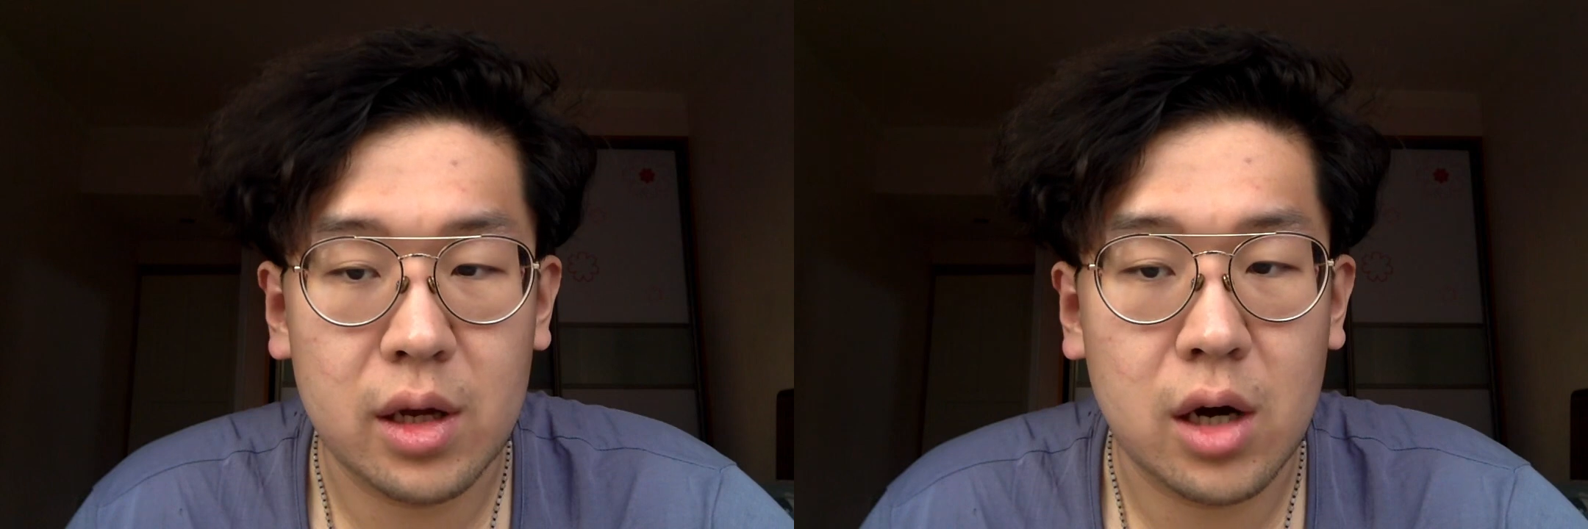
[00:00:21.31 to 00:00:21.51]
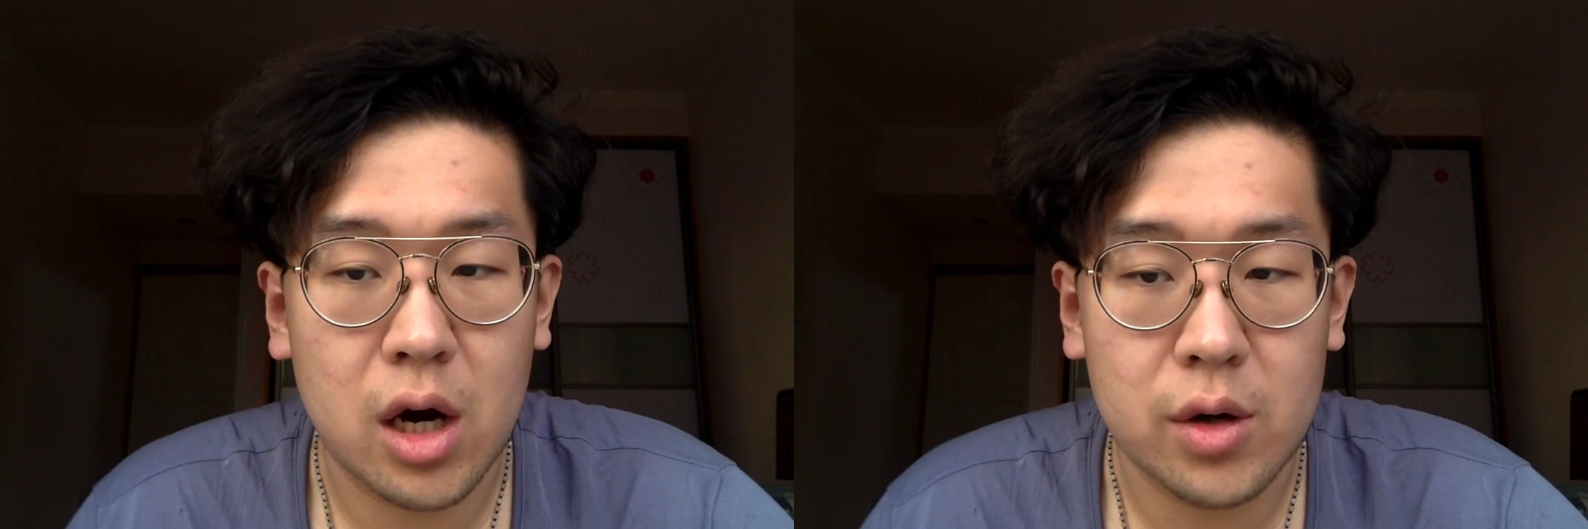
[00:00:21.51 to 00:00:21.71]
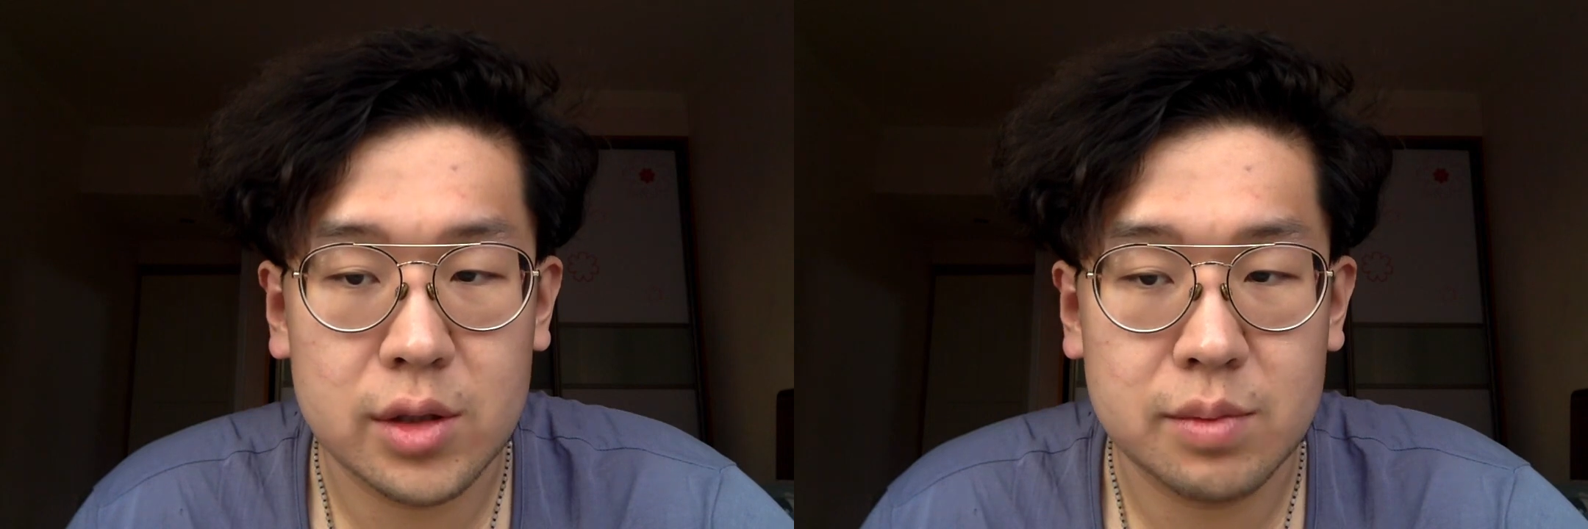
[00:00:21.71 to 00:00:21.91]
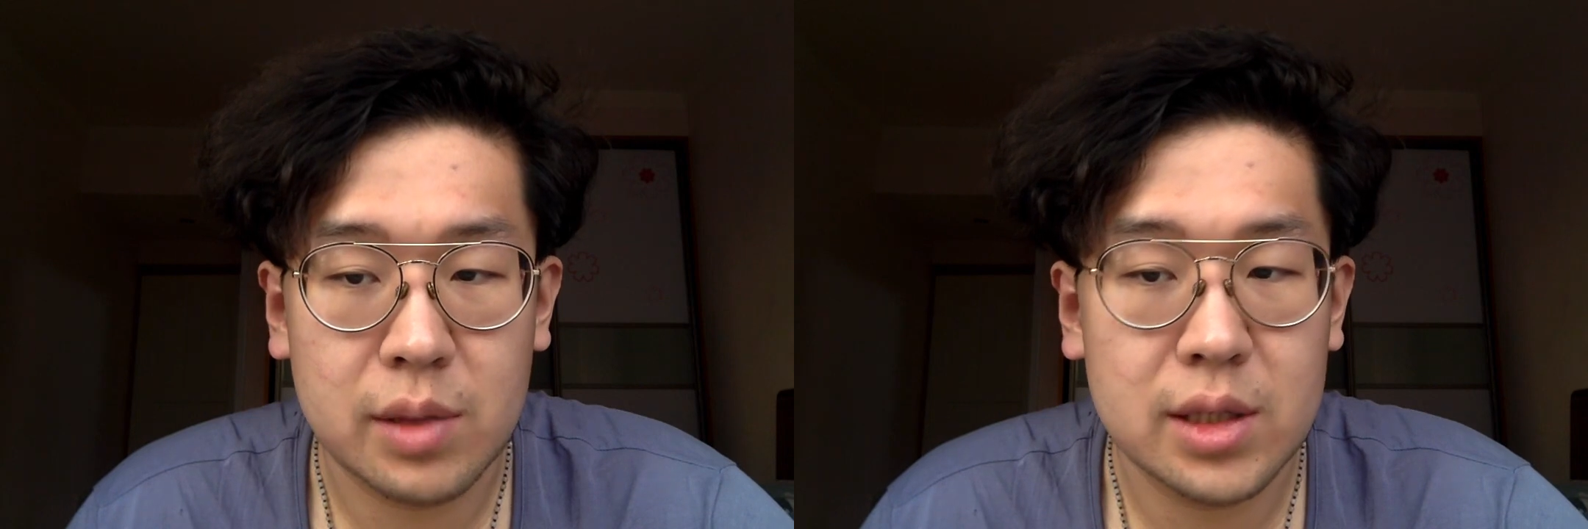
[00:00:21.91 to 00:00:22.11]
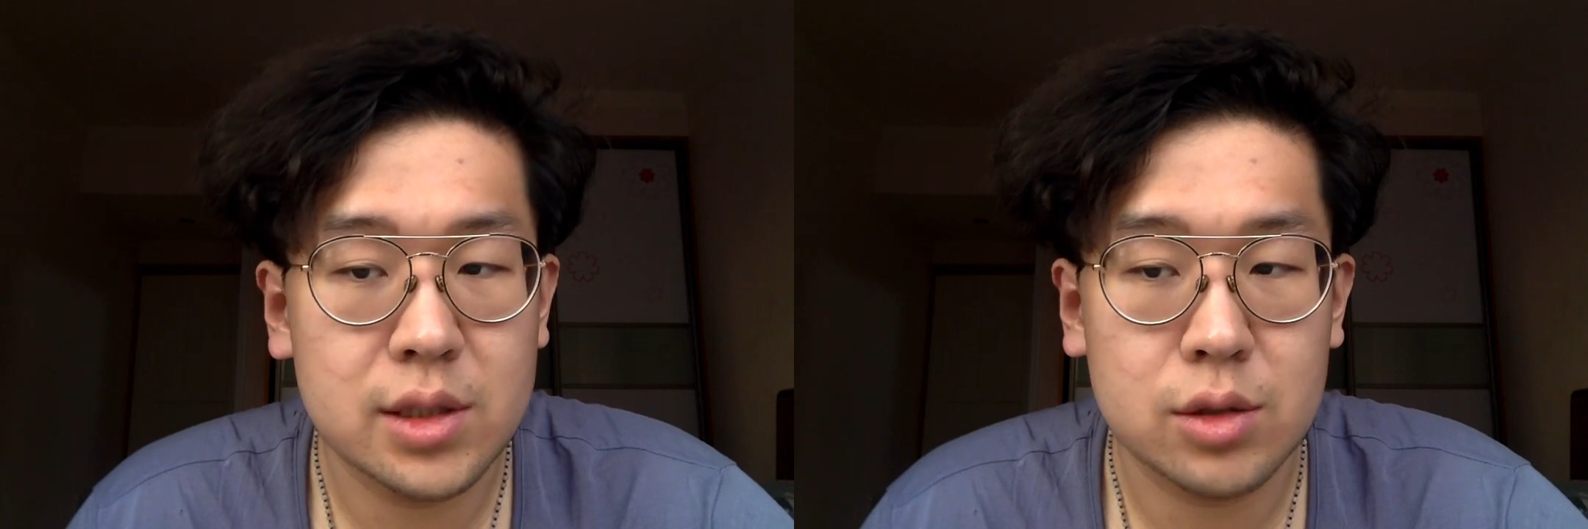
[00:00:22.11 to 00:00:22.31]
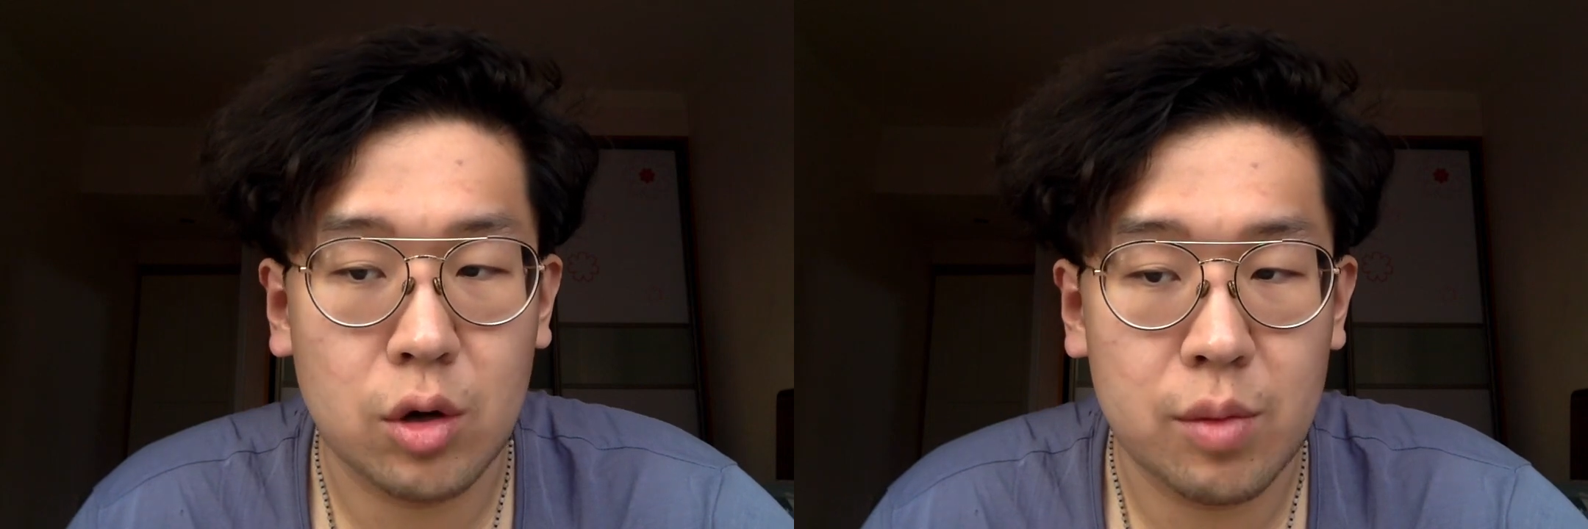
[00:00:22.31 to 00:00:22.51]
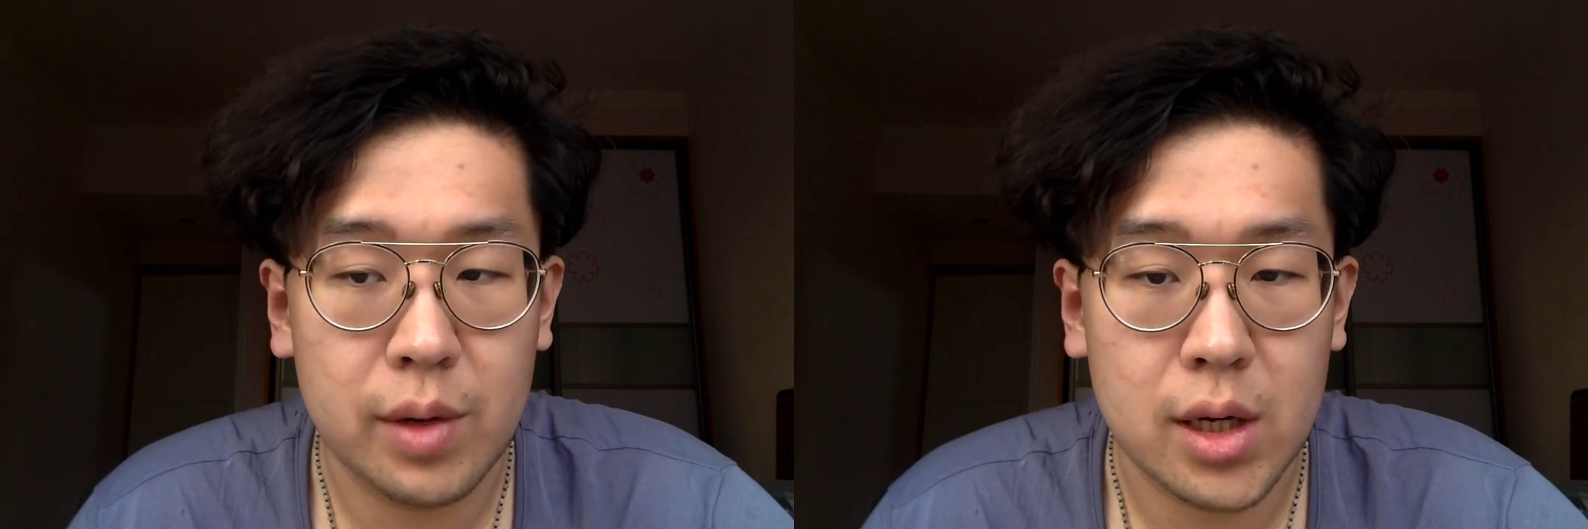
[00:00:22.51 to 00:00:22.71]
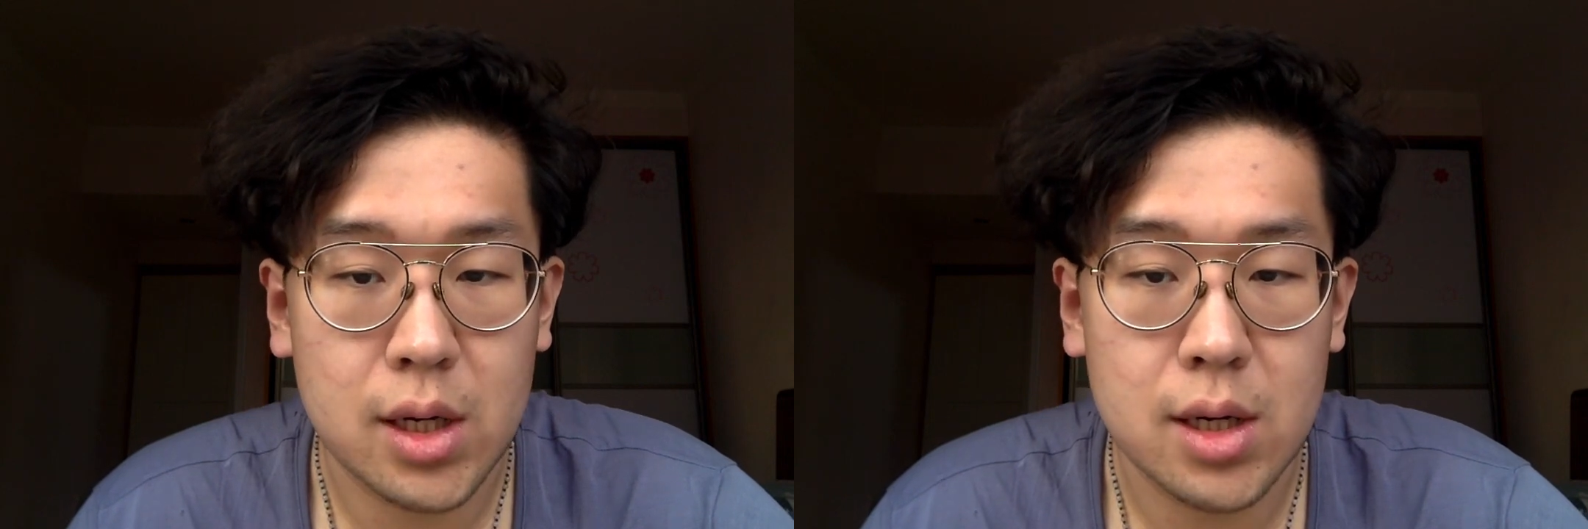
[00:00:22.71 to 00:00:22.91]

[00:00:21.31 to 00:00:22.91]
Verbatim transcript: encourage my storming